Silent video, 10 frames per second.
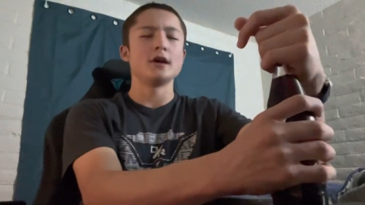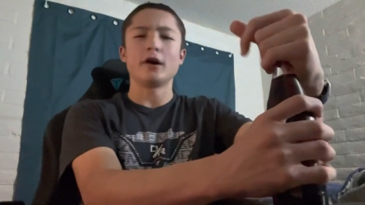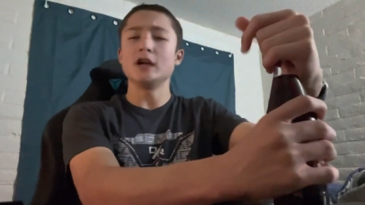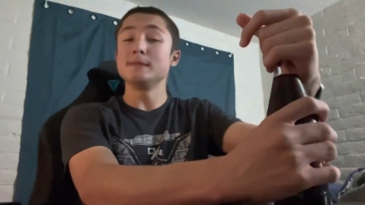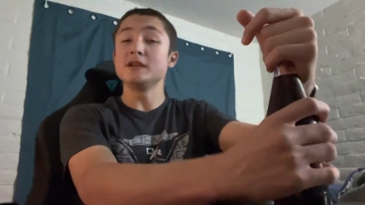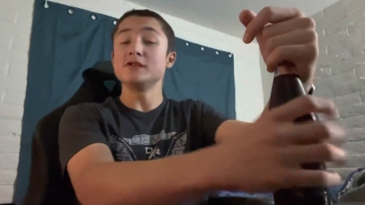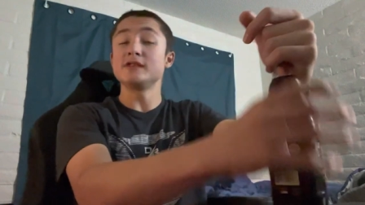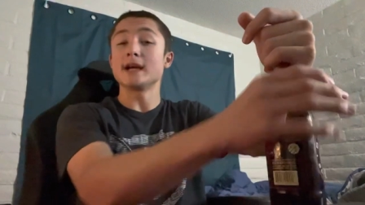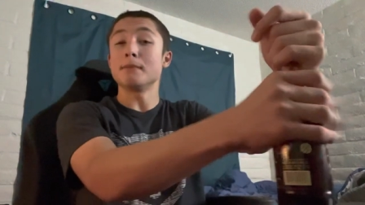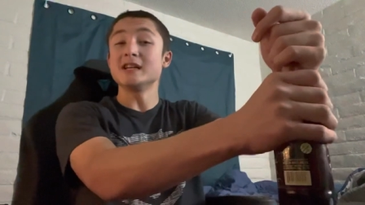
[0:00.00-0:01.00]
gonna be
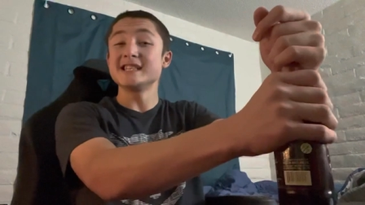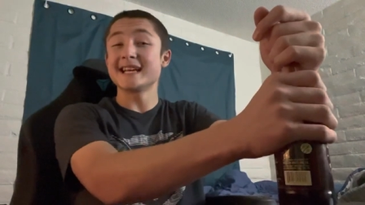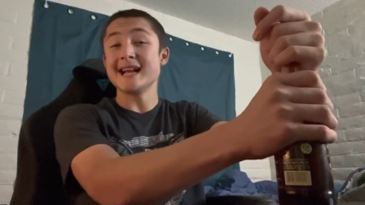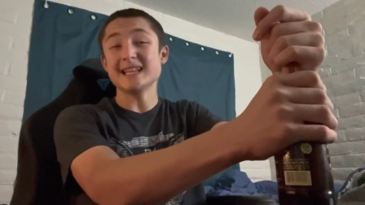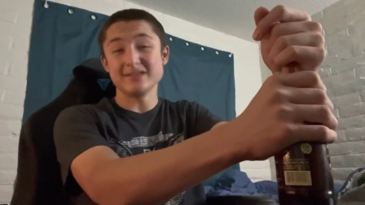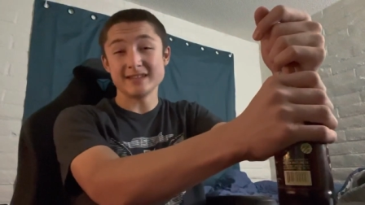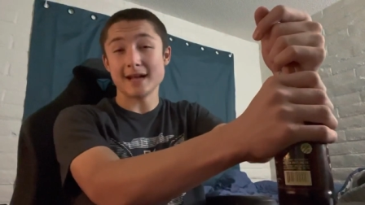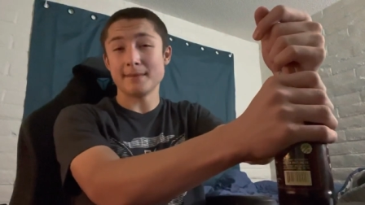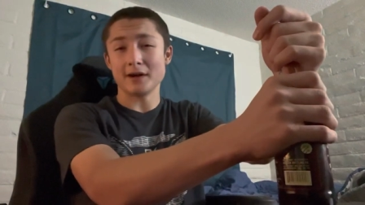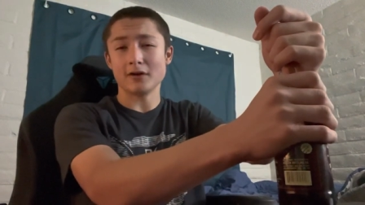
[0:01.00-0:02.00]
using a bunch of connectors in
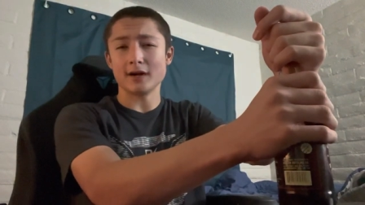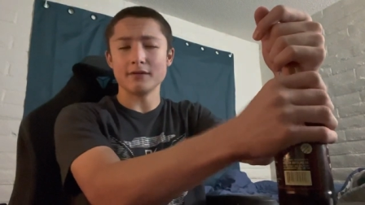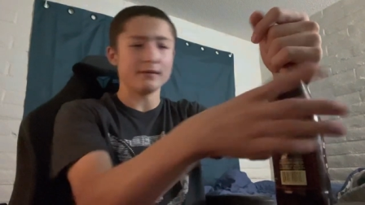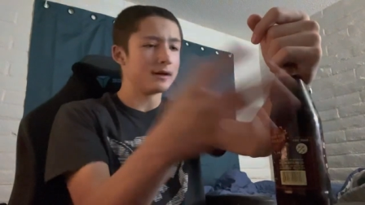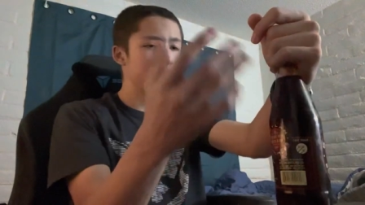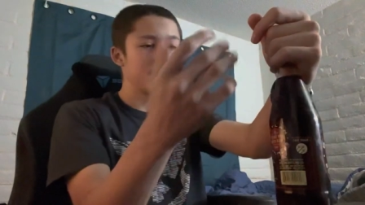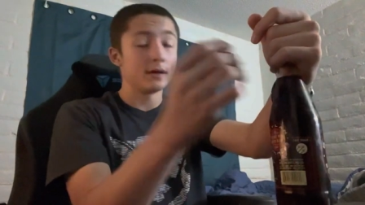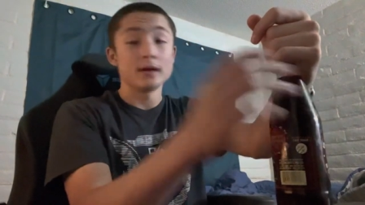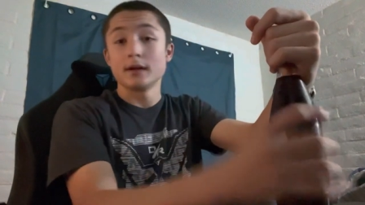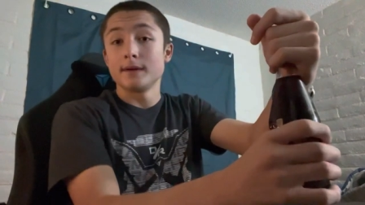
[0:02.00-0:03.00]
that paragraph.
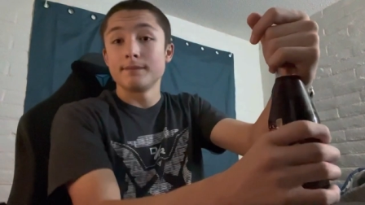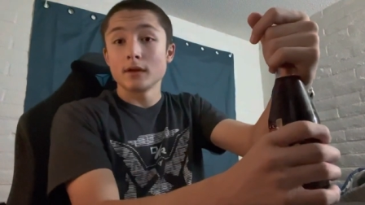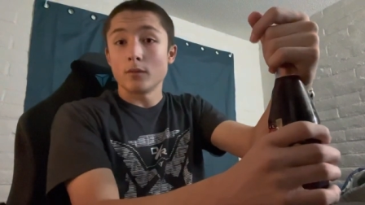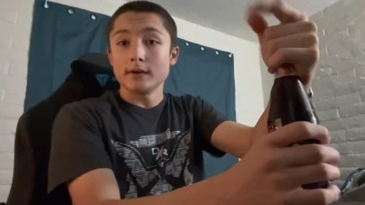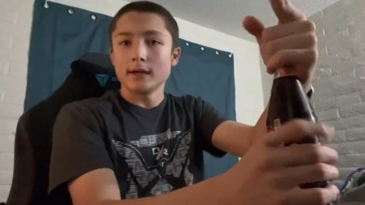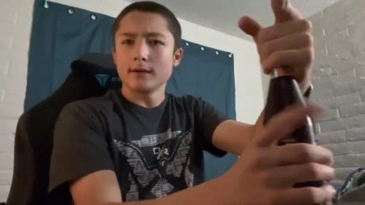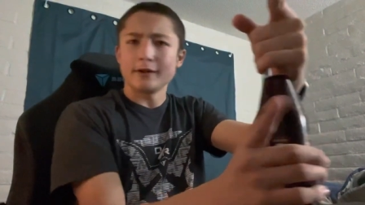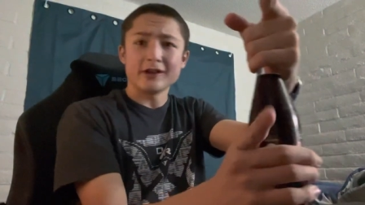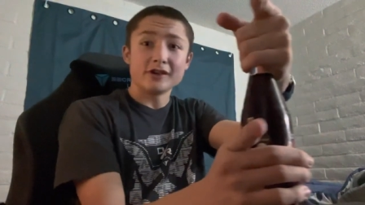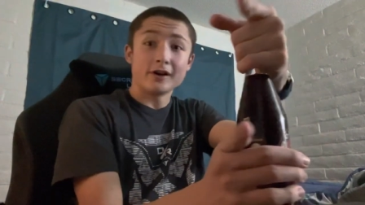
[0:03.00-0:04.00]
One day I'll
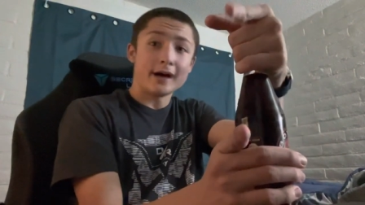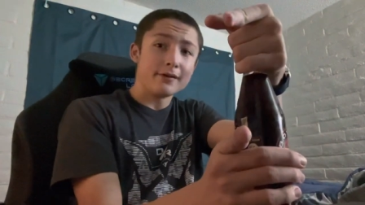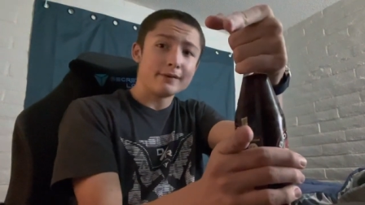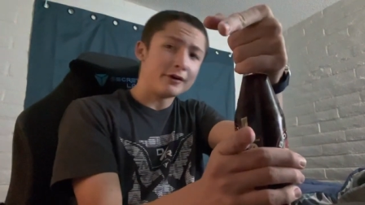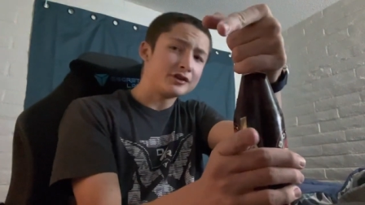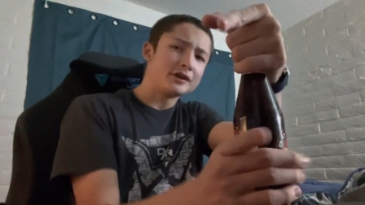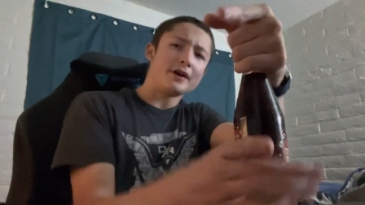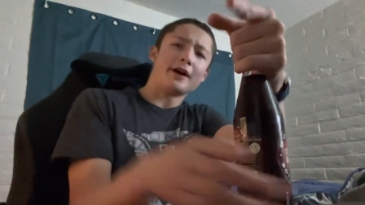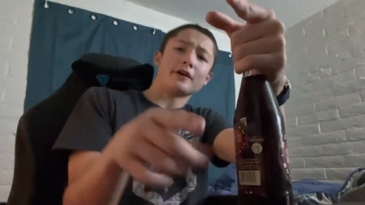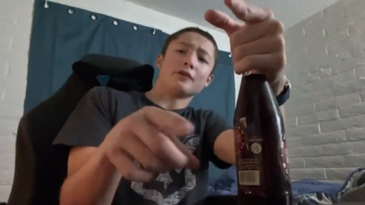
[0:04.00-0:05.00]
let y'all how I'll let you know
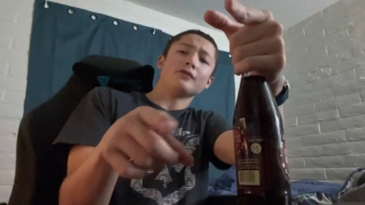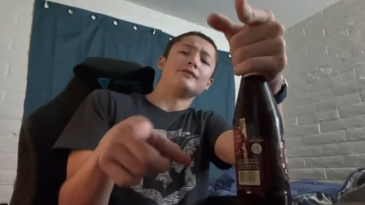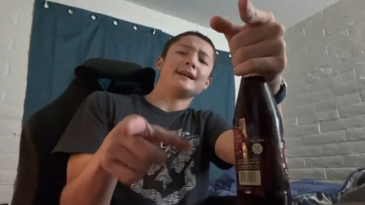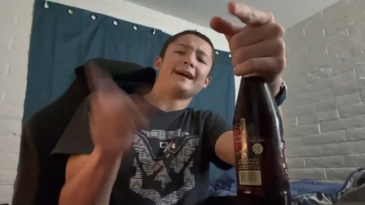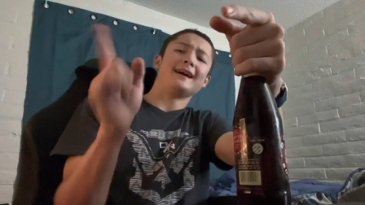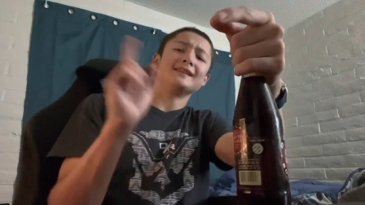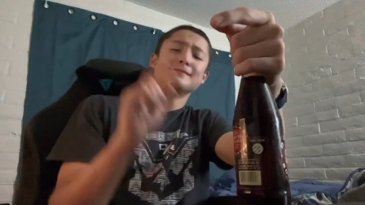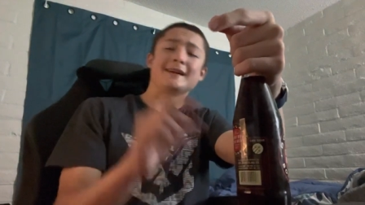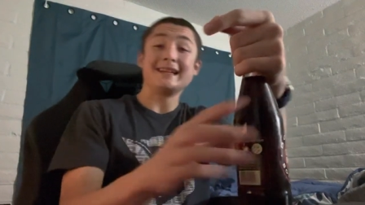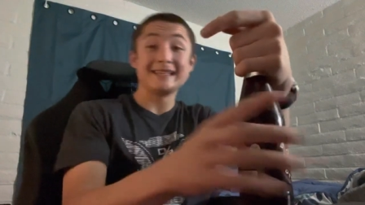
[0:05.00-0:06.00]
how it goes. Deadline's
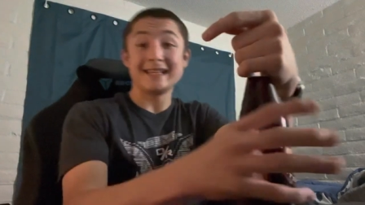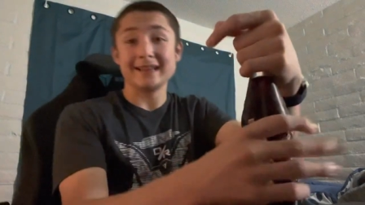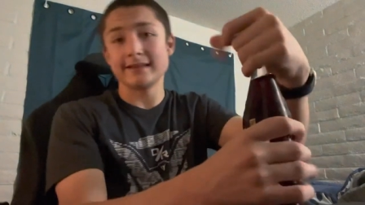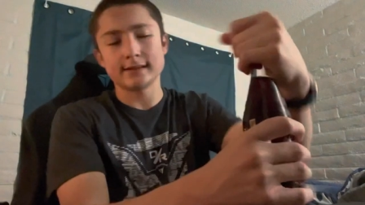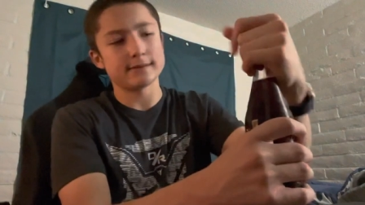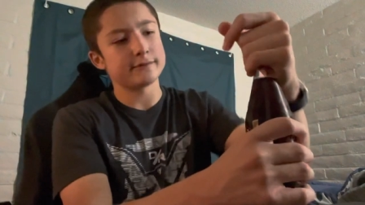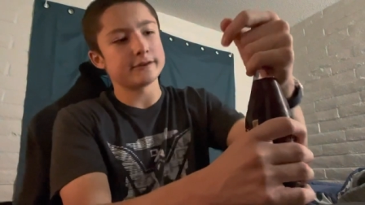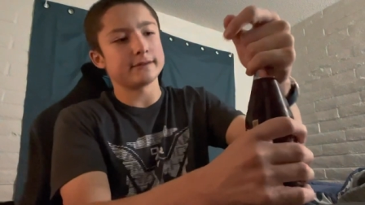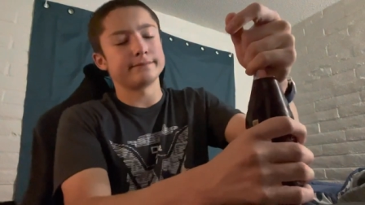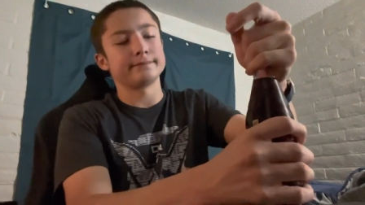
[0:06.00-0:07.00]
May 18th,
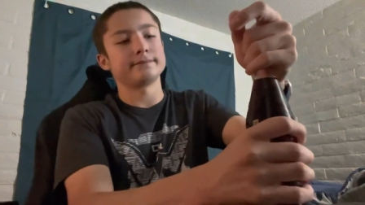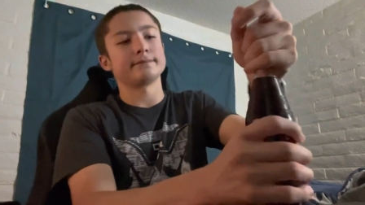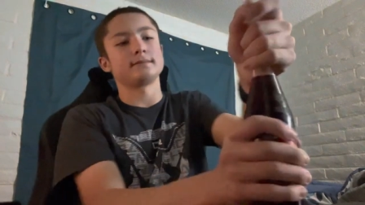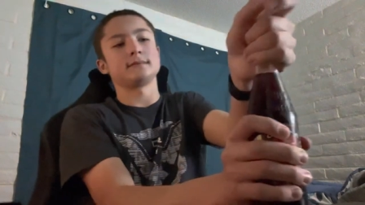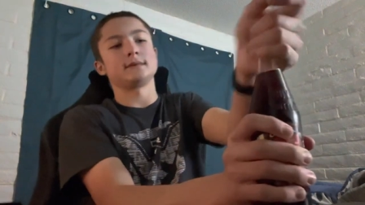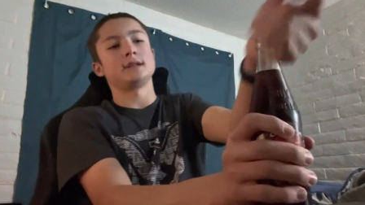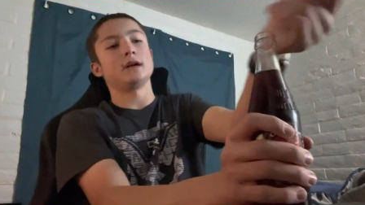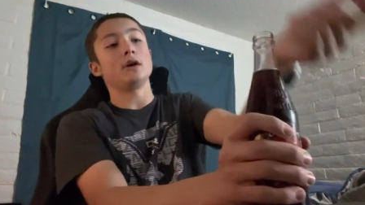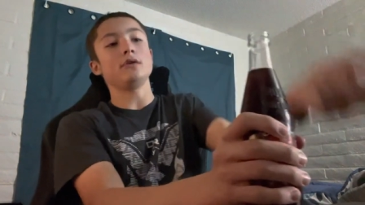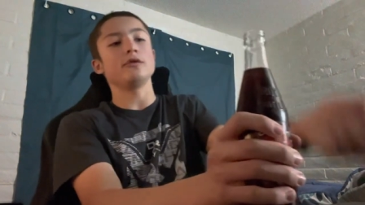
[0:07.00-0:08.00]
so
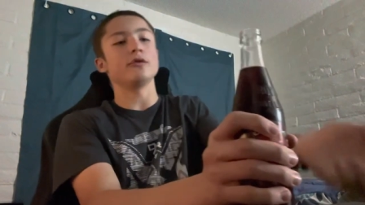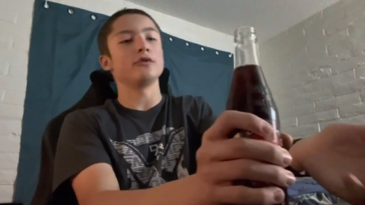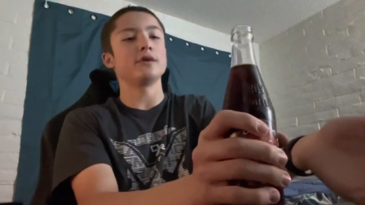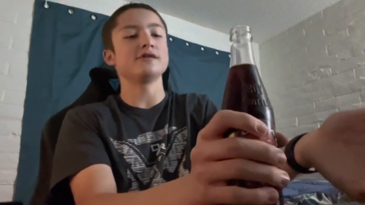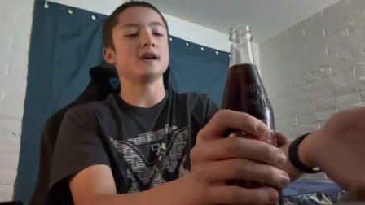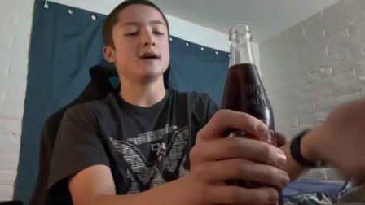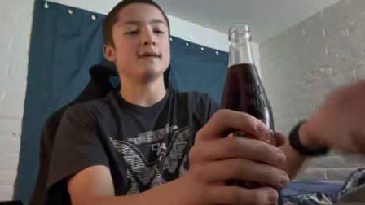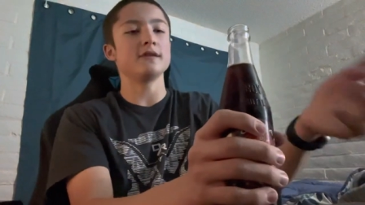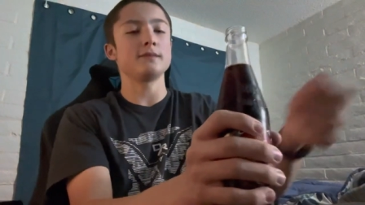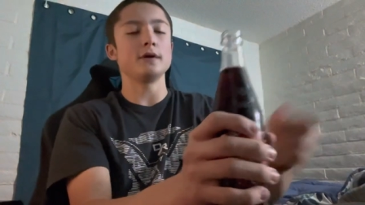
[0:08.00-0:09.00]
oh, this twist saw
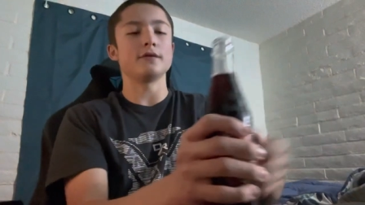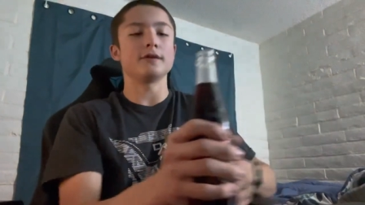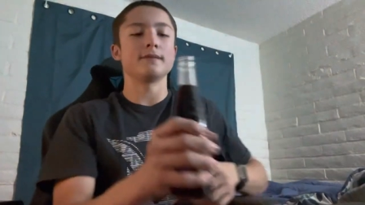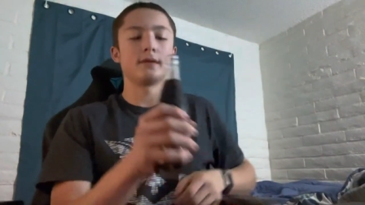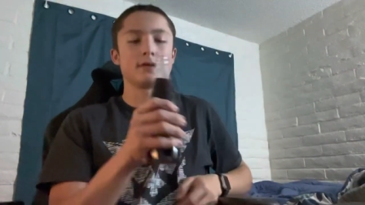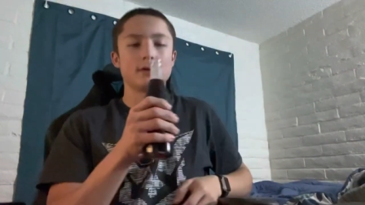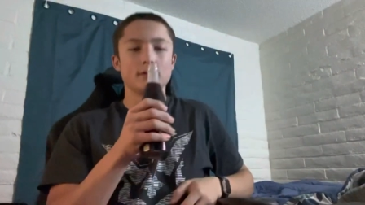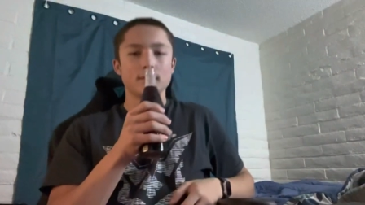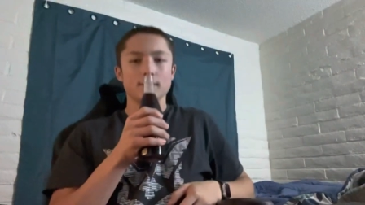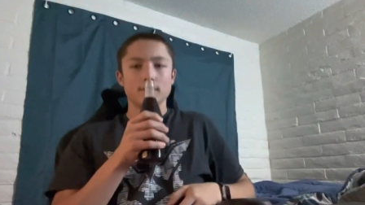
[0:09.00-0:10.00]
that's
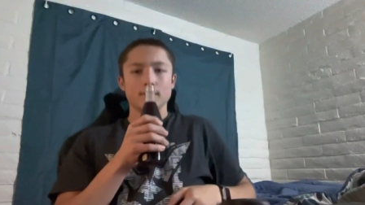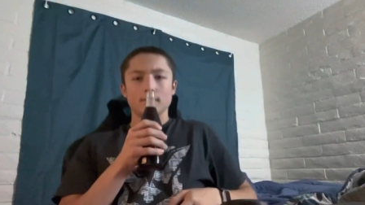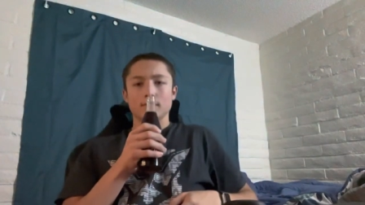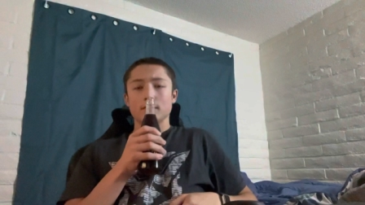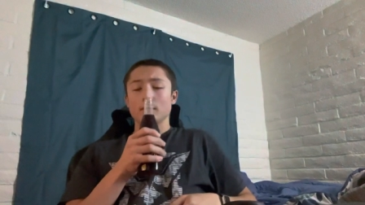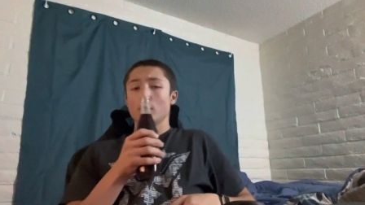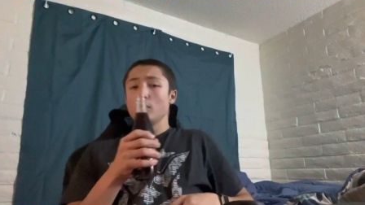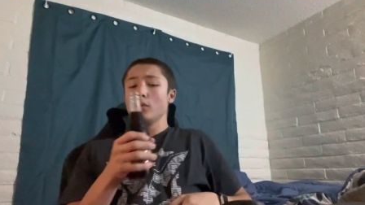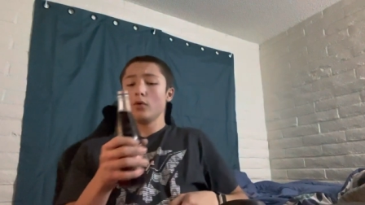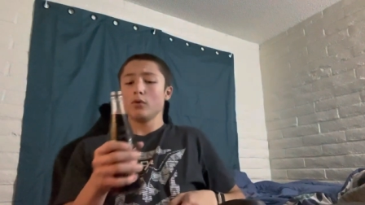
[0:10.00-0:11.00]

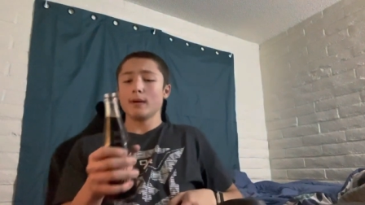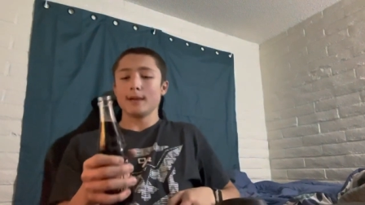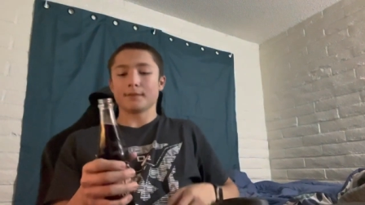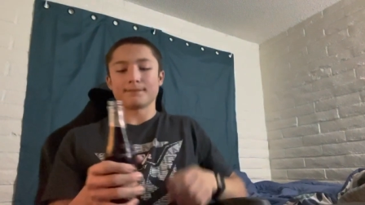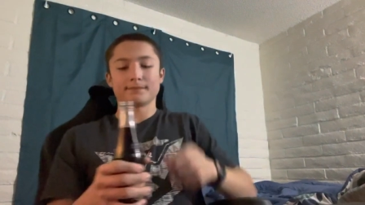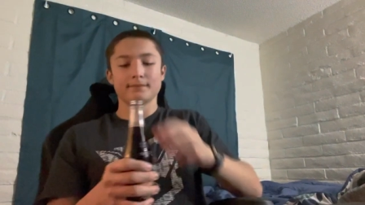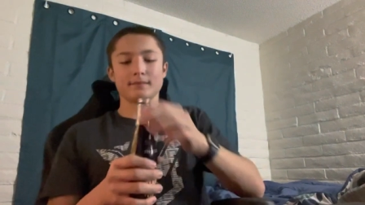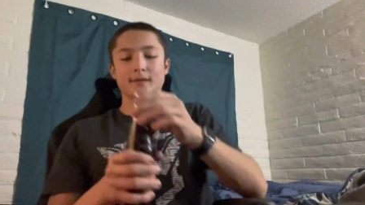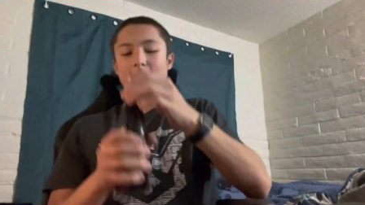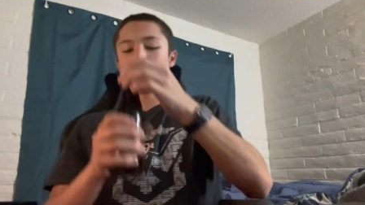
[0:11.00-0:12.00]
Ooh, baby, that